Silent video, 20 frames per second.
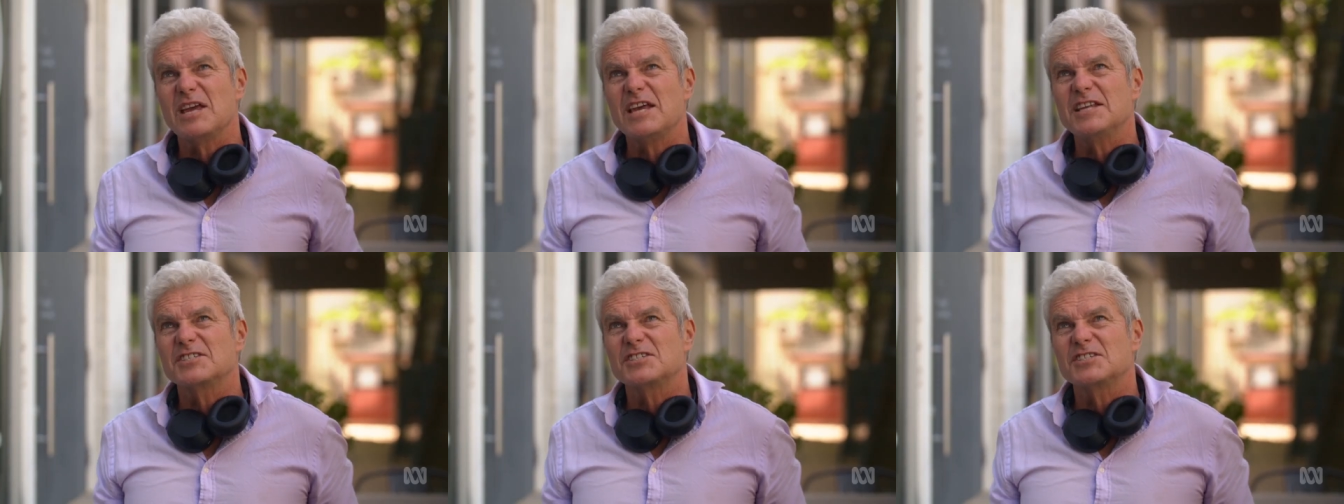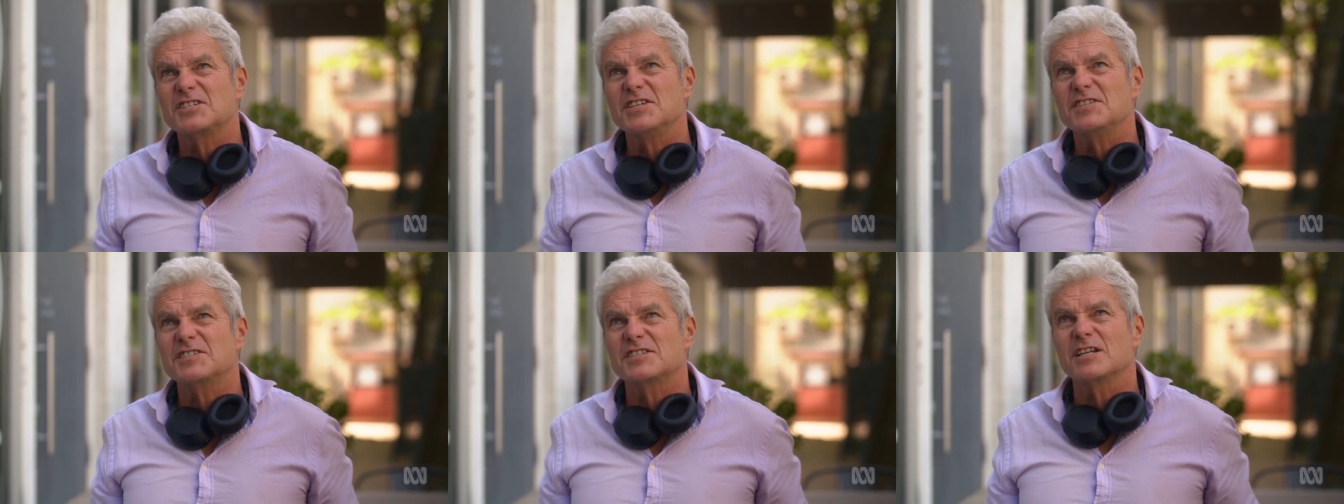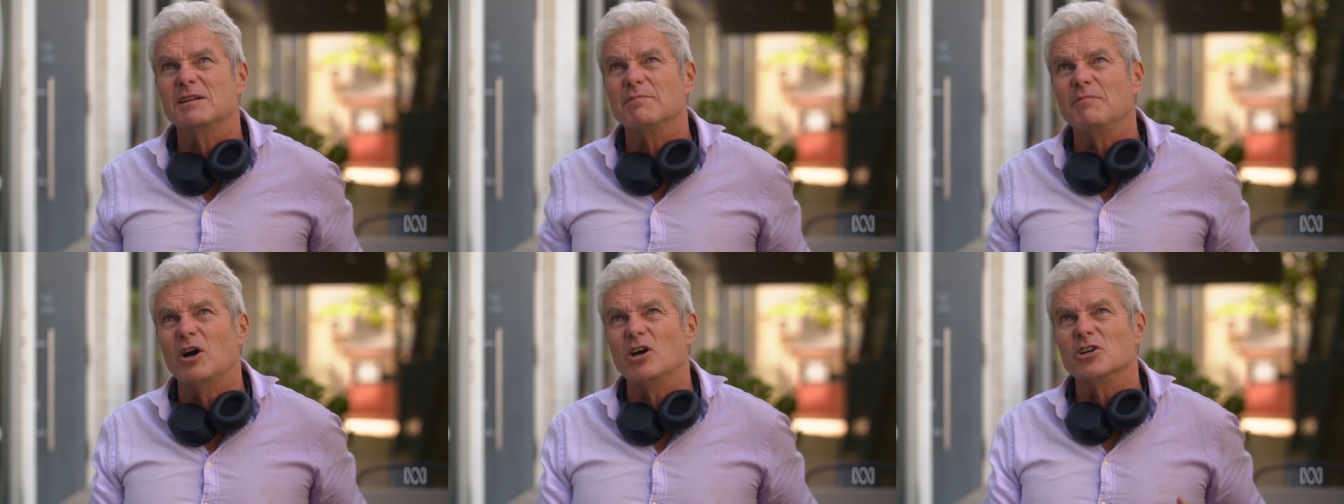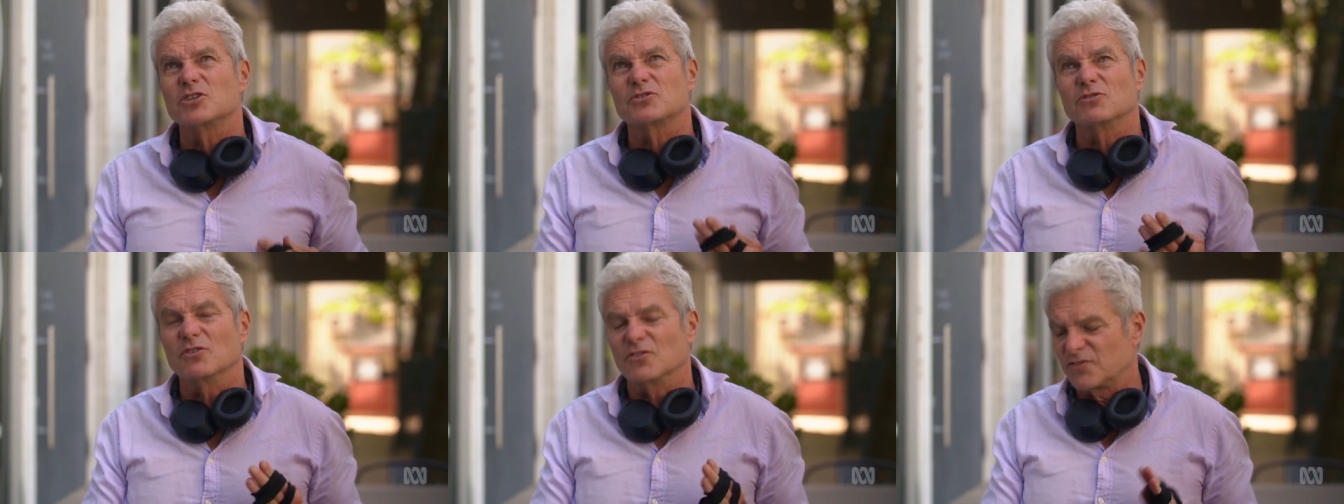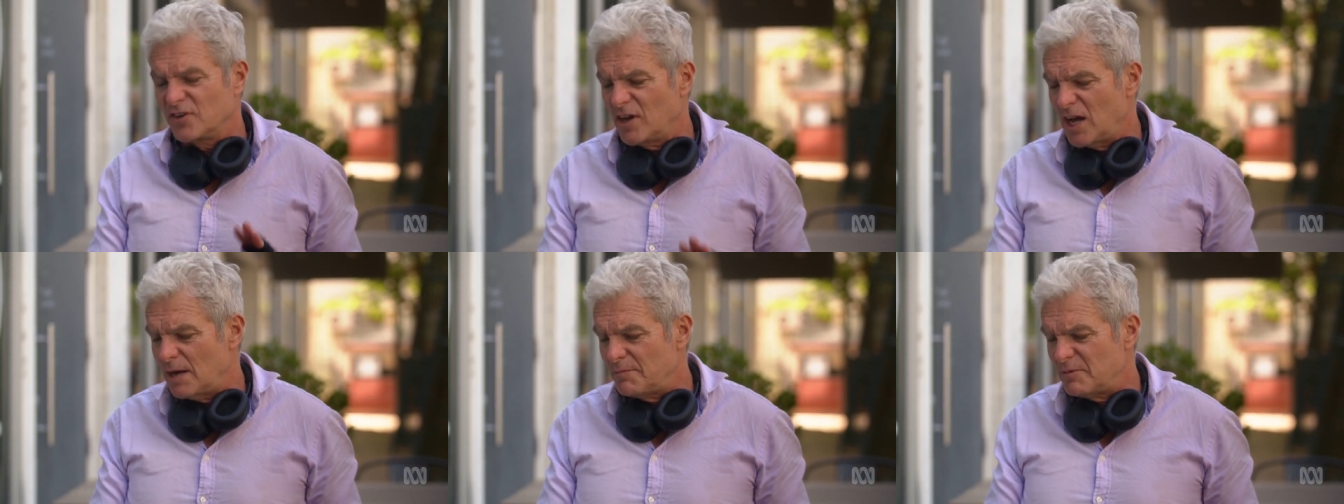It's just an emotional
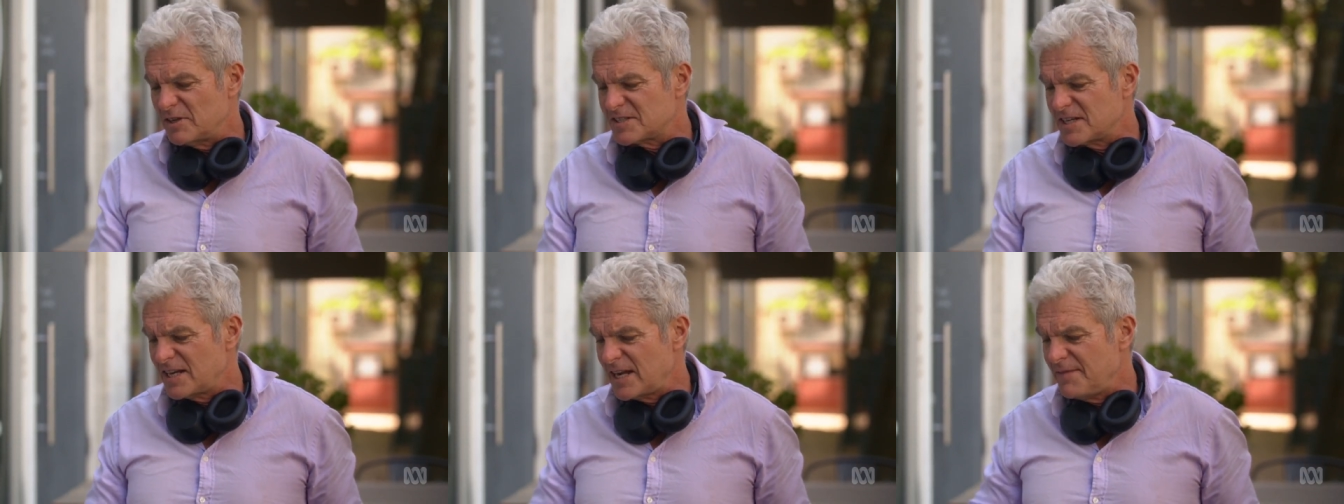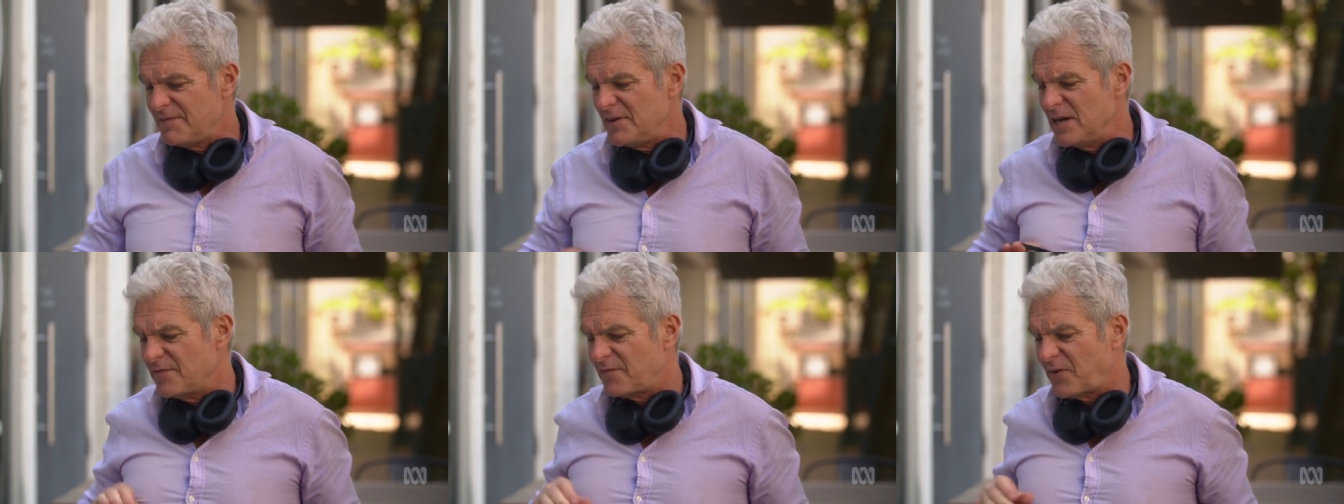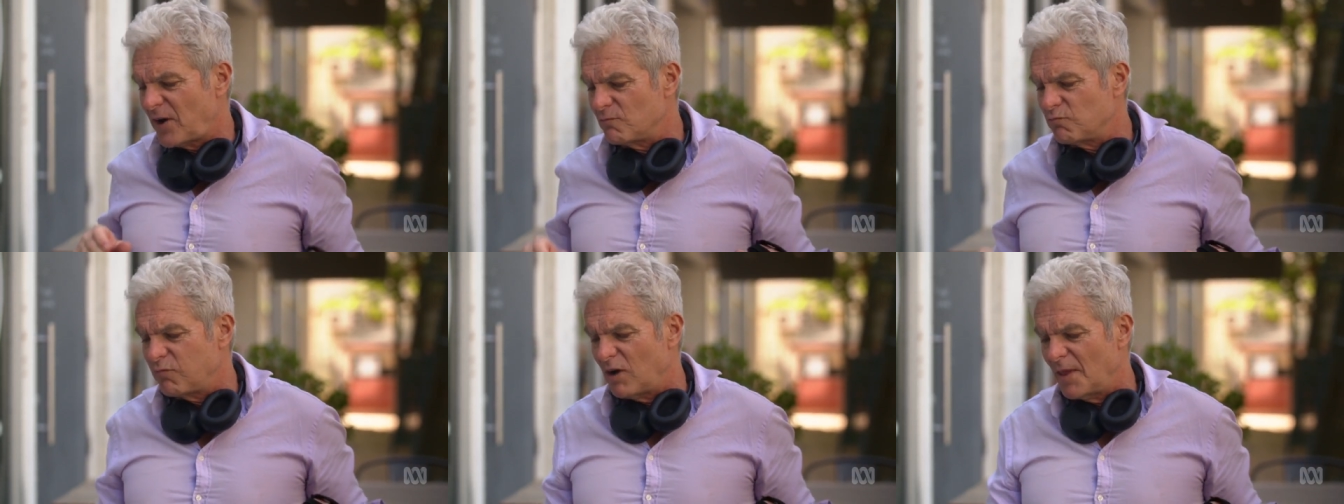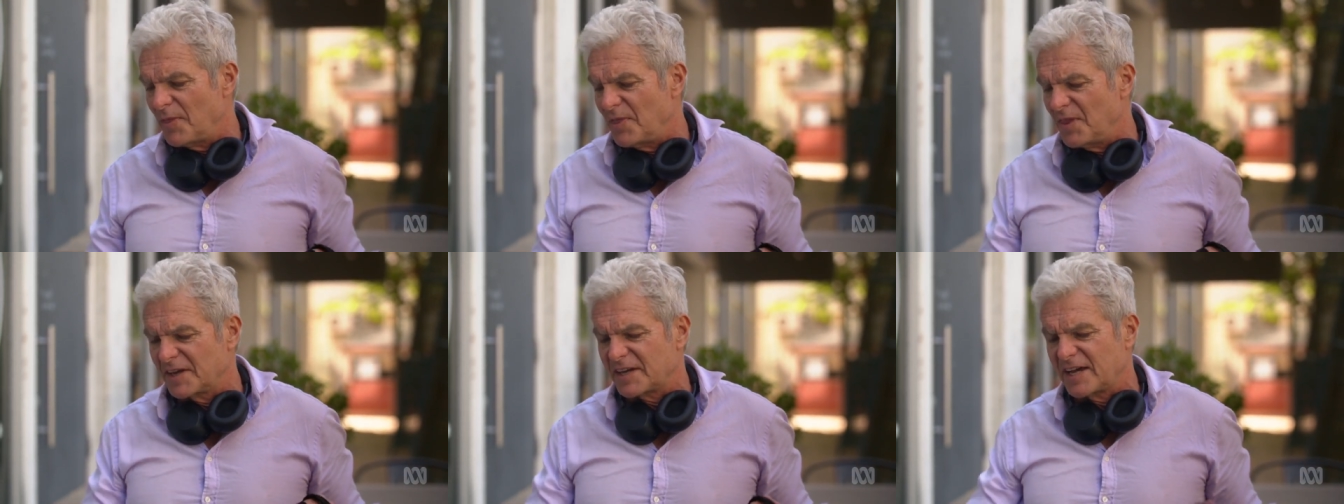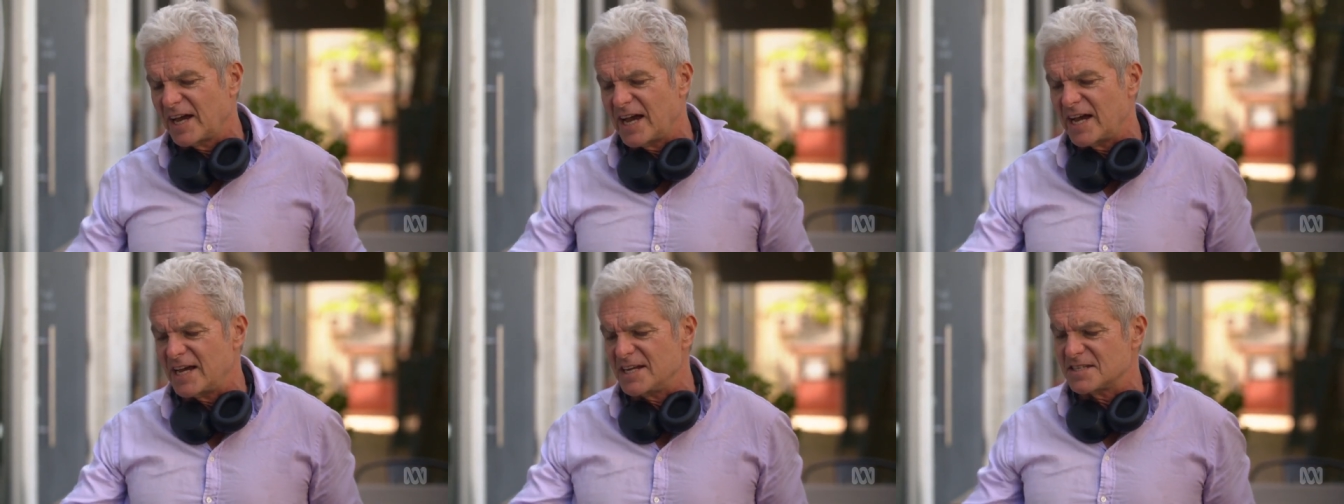time. I said, even if I'd won the
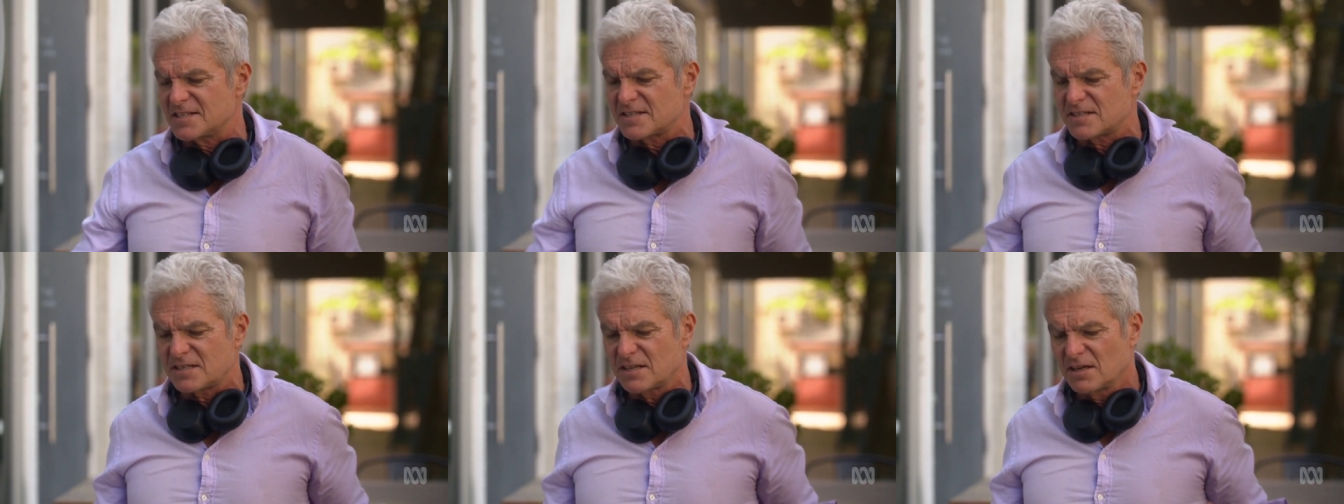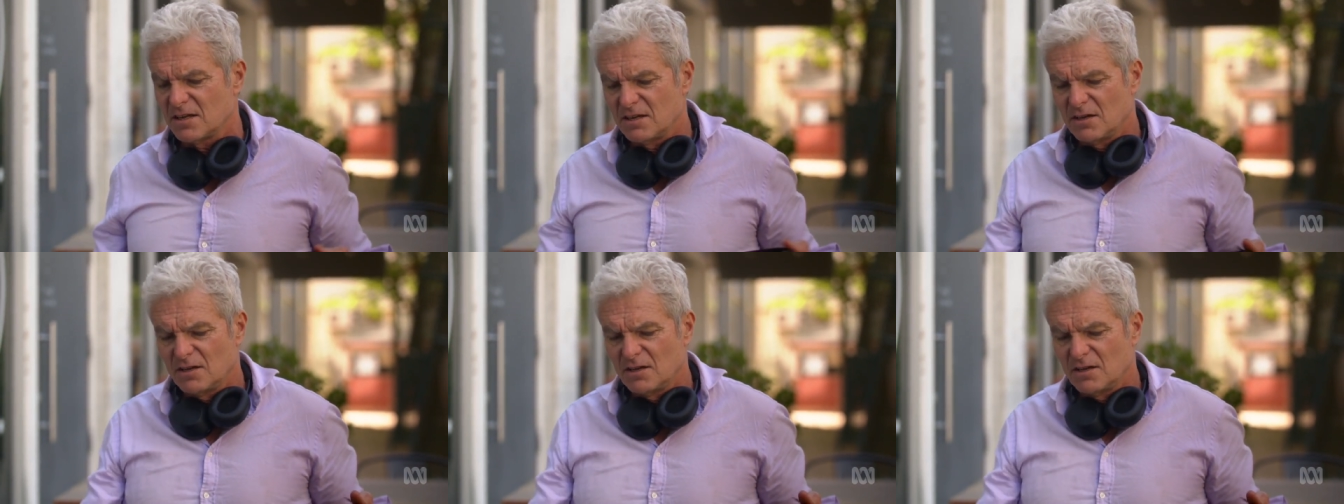case,